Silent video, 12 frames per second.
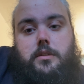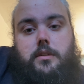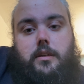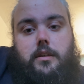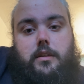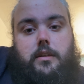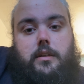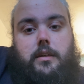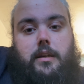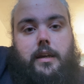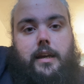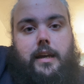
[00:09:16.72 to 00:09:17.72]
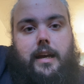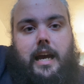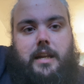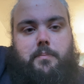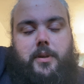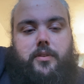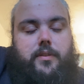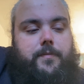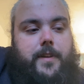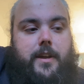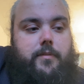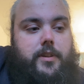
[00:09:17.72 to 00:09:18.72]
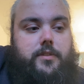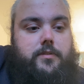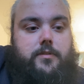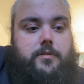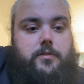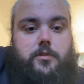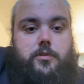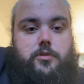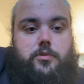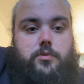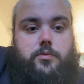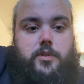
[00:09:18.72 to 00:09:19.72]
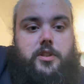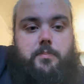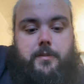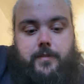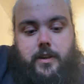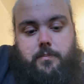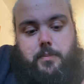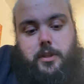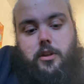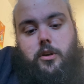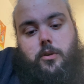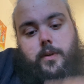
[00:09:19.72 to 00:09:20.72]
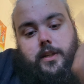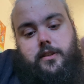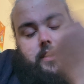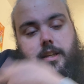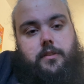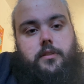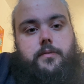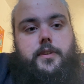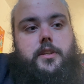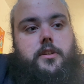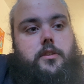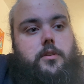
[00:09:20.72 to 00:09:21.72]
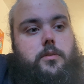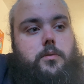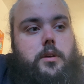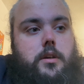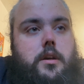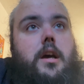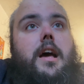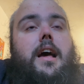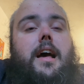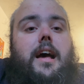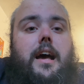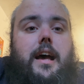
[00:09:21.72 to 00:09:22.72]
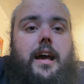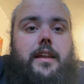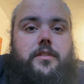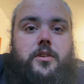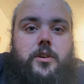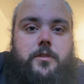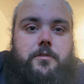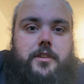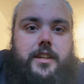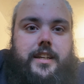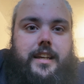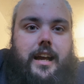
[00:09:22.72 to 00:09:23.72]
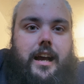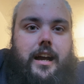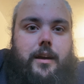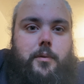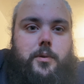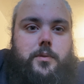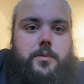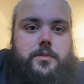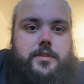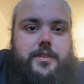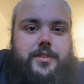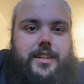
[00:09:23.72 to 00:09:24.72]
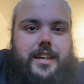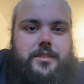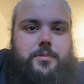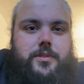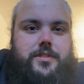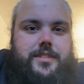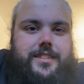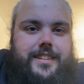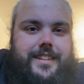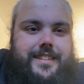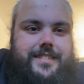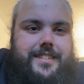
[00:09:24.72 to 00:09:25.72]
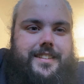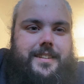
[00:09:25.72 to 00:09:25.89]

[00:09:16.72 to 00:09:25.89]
add me on the various socials which can be found below and at the end of the video, and hopefully I will see you on the next one. Cheers.